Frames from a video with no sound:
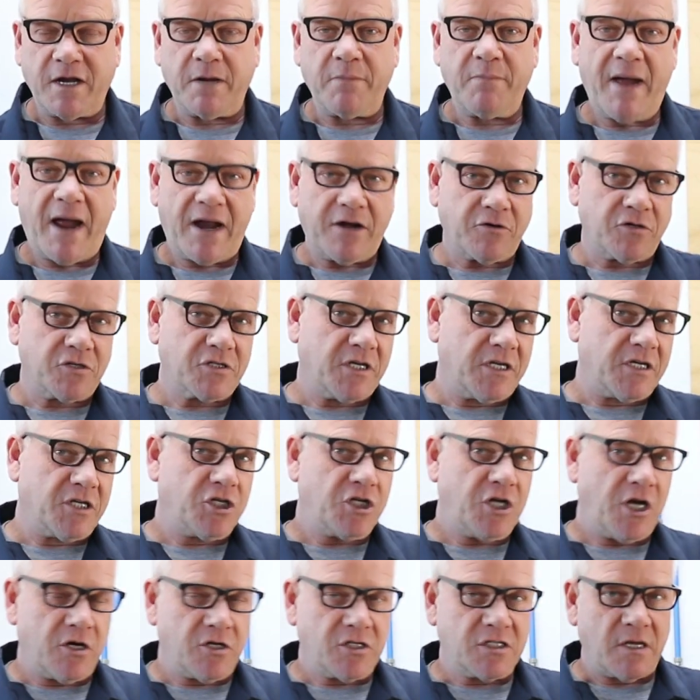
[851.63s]
and Patrick's going to
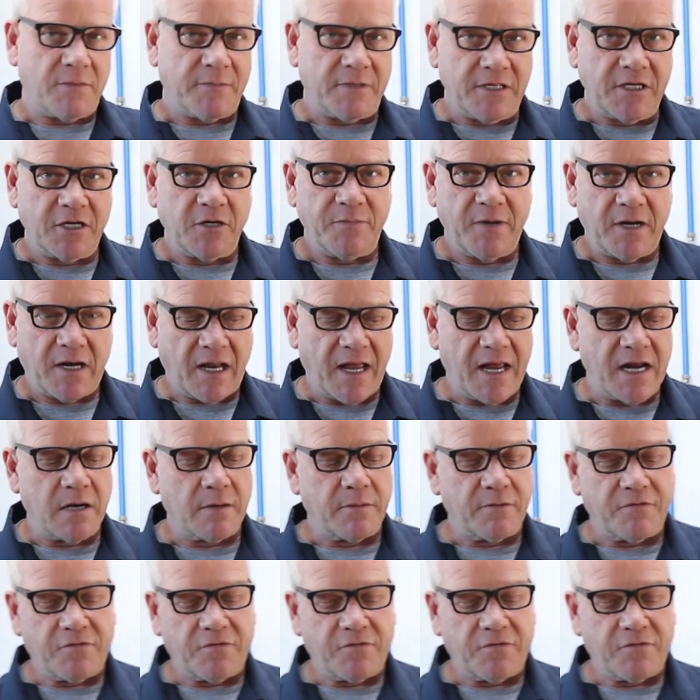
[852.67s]
share something a little bit later.